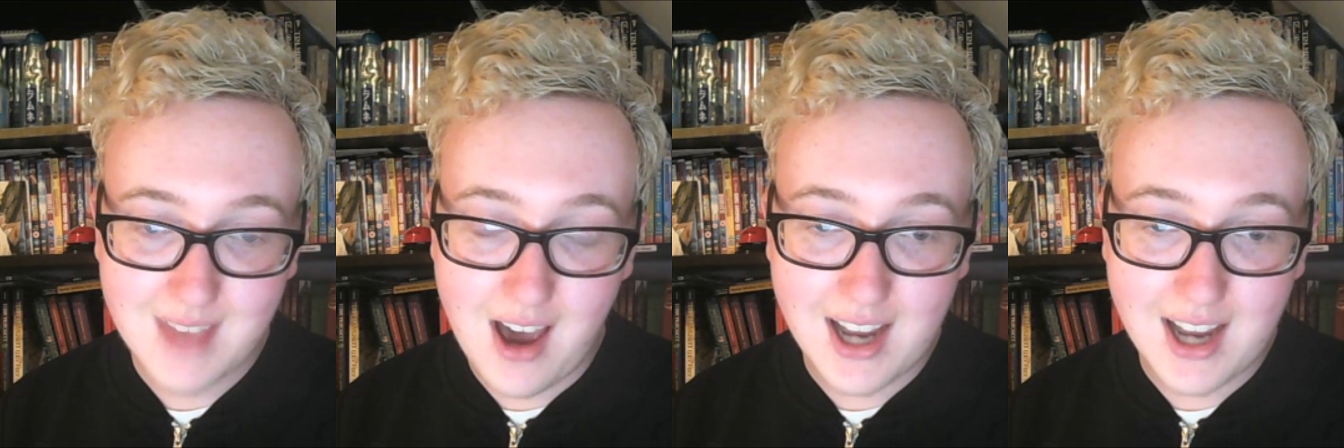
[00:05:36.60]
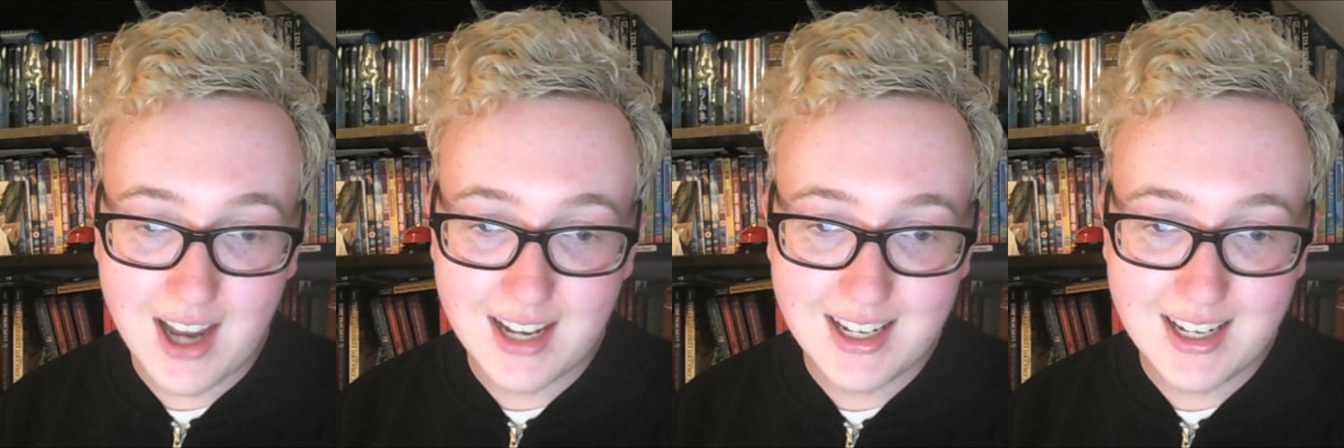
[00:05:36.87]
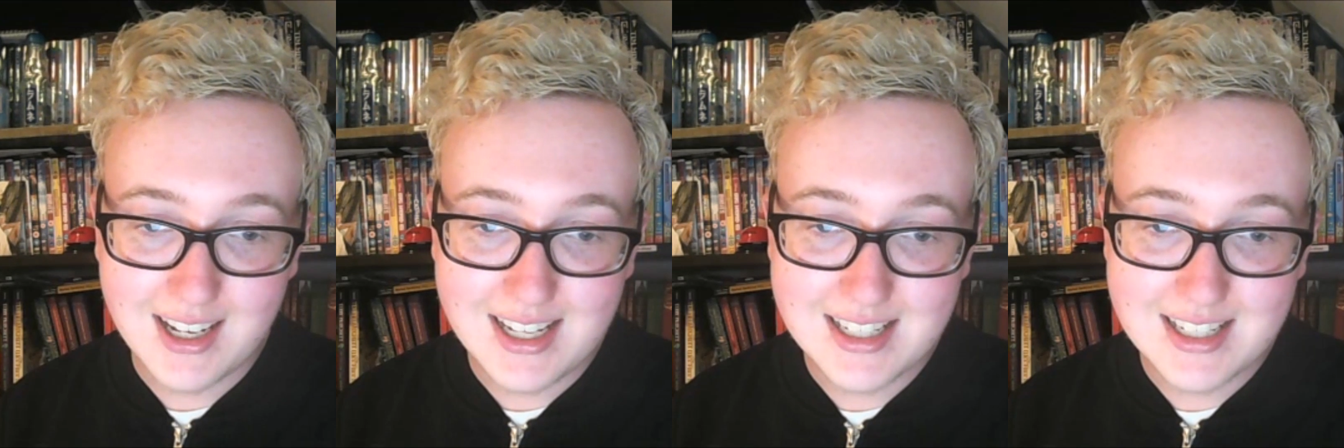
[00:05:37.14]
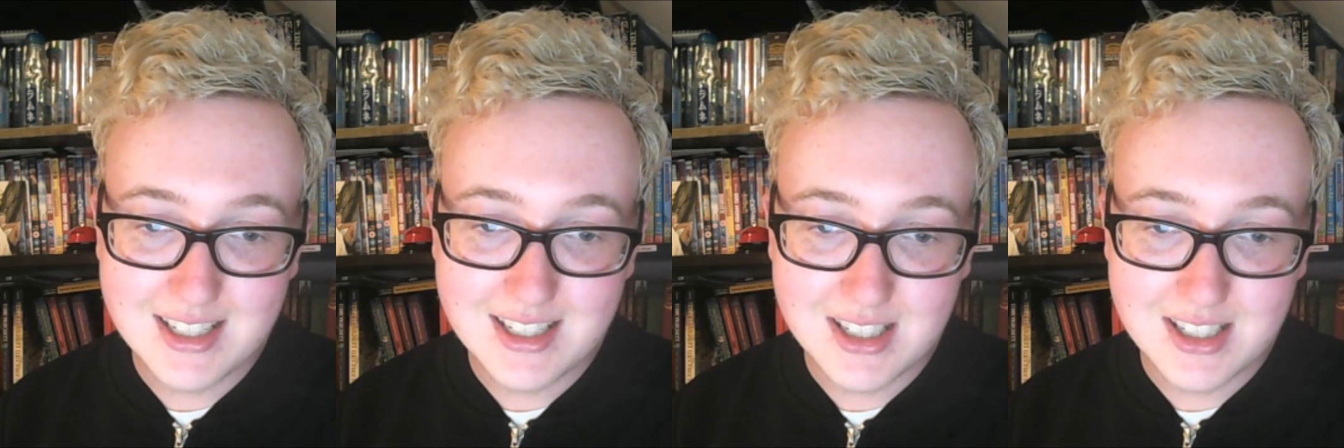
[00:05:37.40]
I need
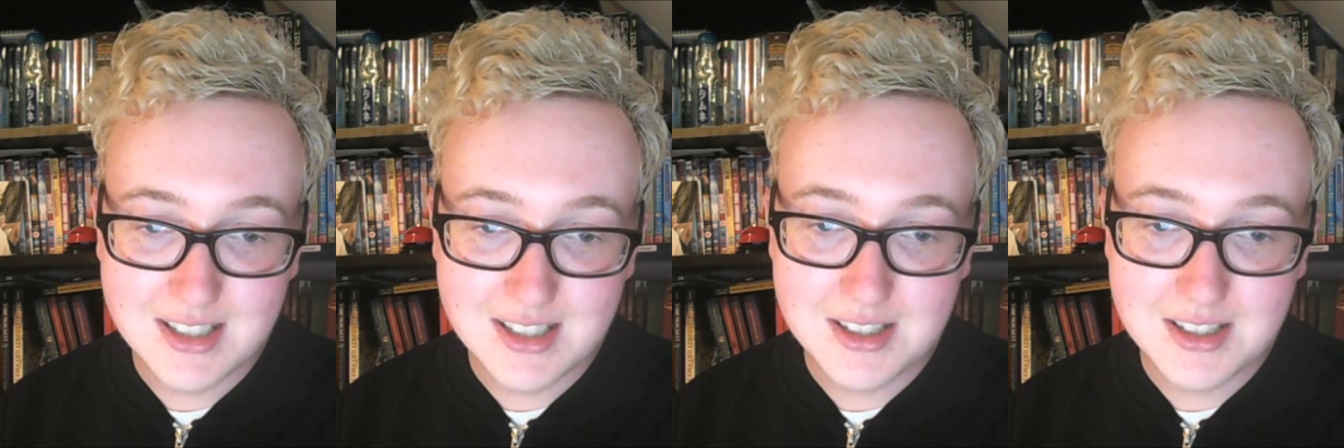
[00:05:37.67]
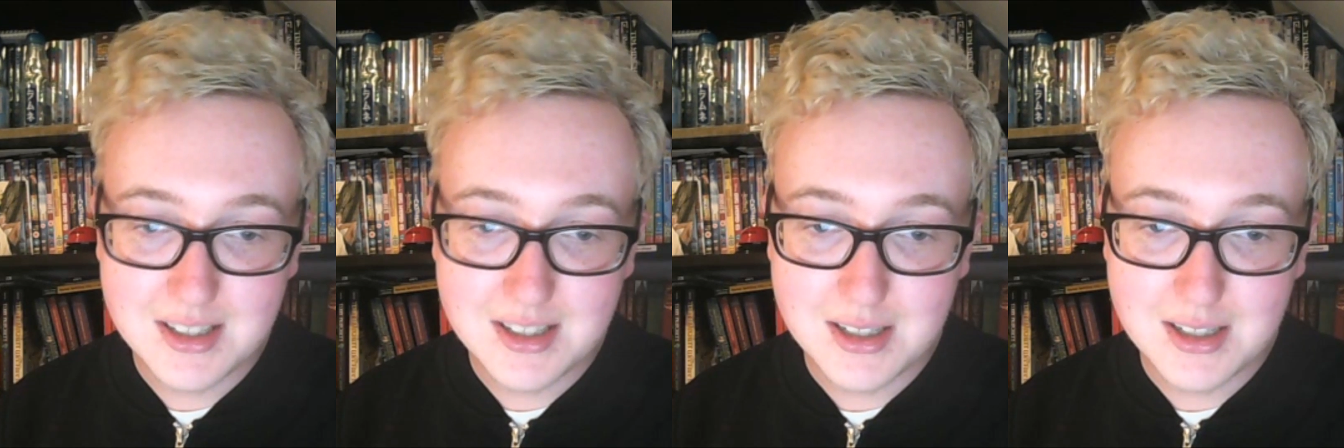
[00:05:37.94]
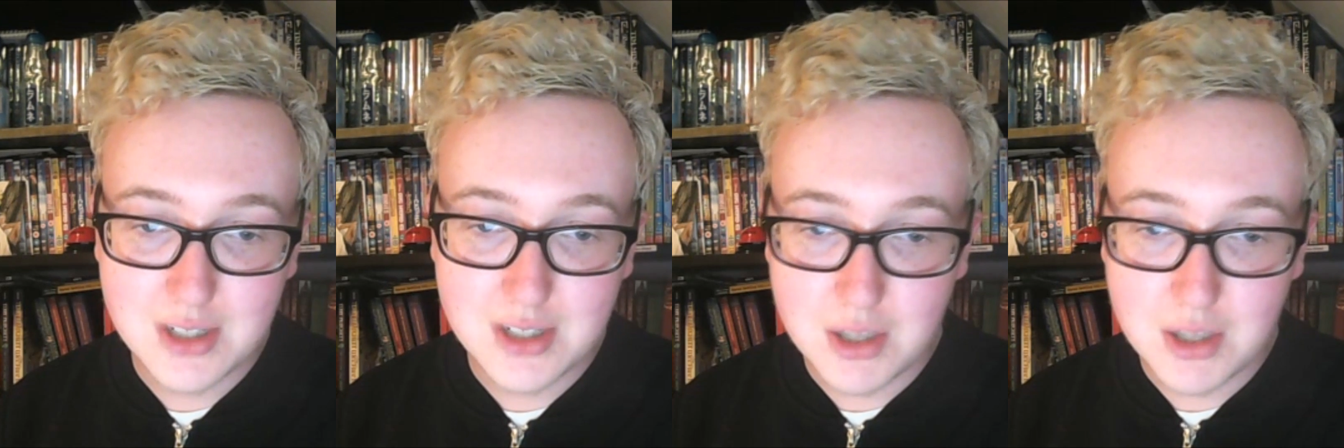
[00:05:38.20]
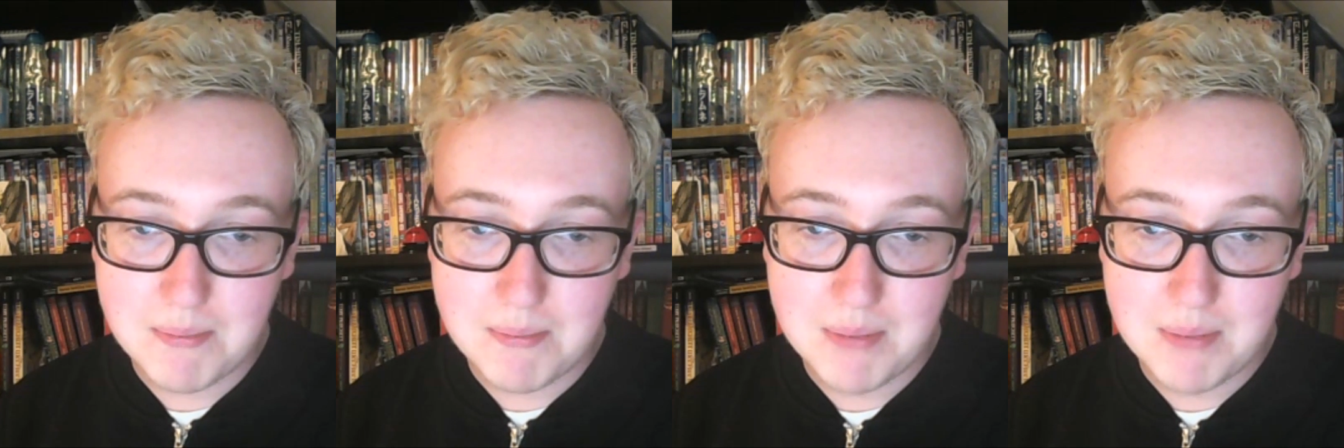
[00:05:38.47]
to
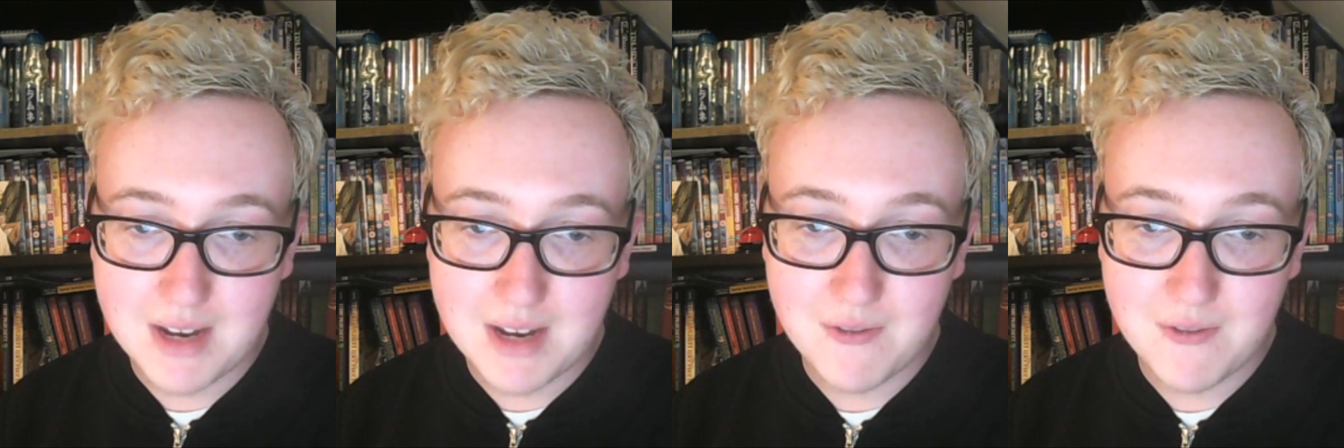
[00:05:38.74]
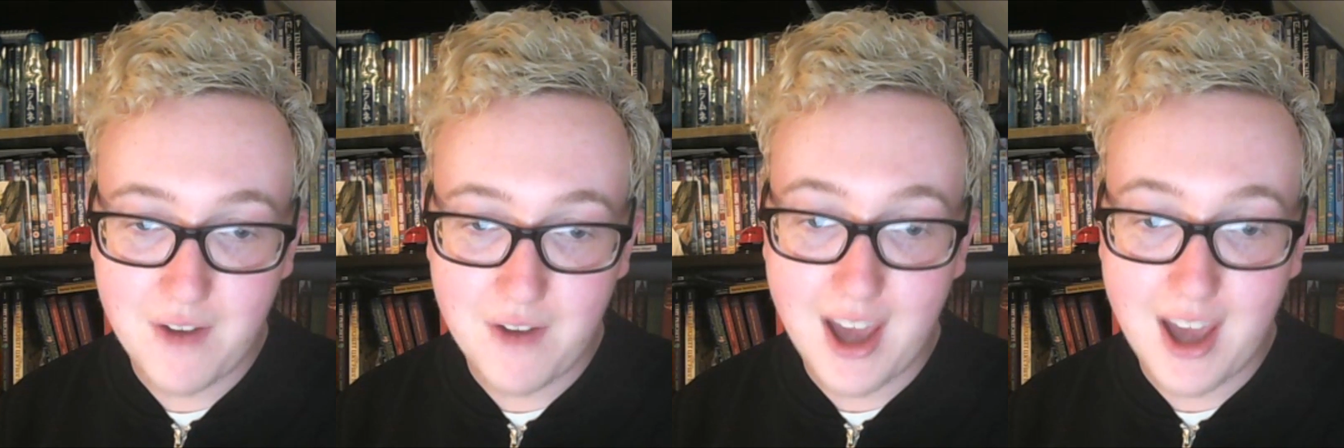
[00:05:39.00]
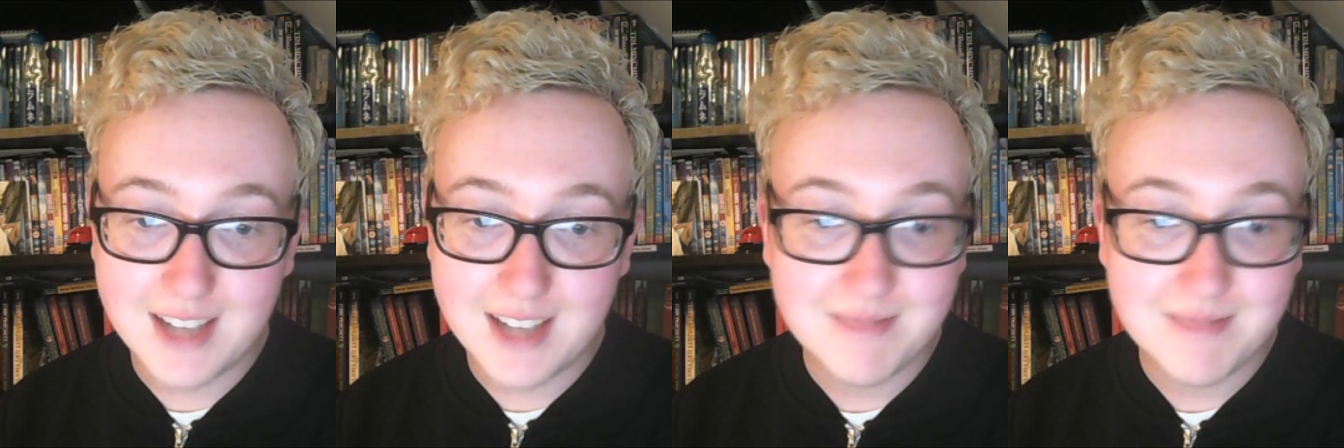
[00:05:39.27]
jump in fire.